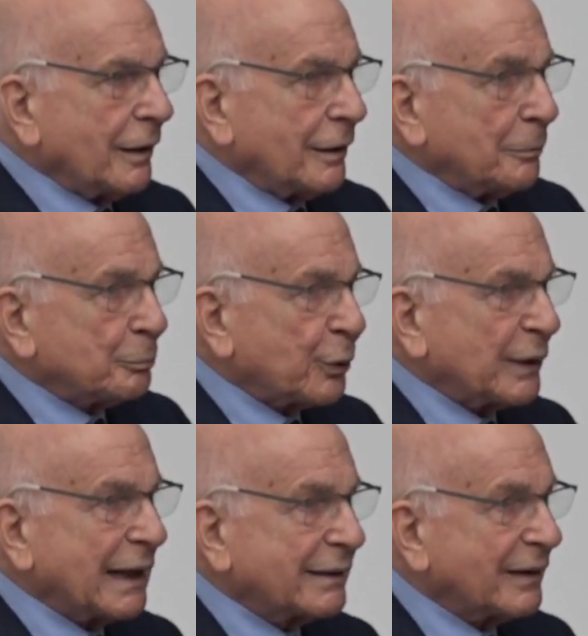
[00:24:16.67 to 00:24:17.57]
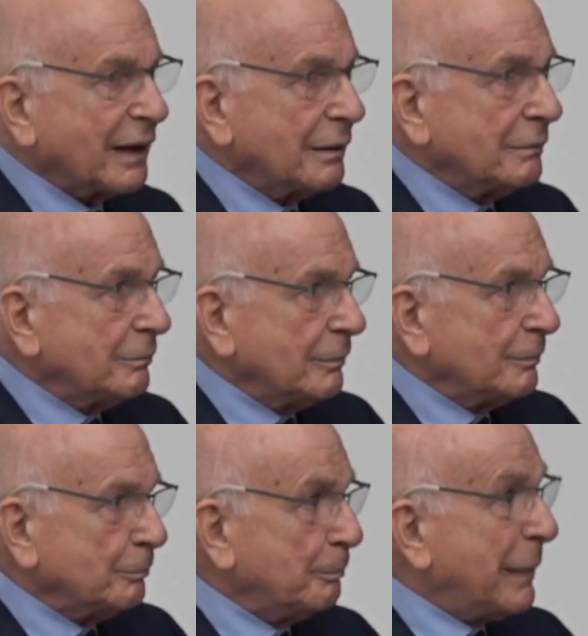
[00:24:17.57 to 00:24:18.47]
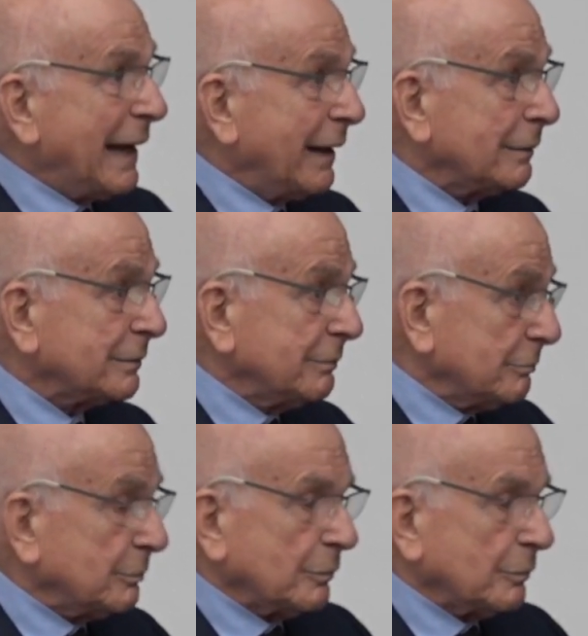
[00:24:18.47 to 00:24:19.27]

uh, predicting bail,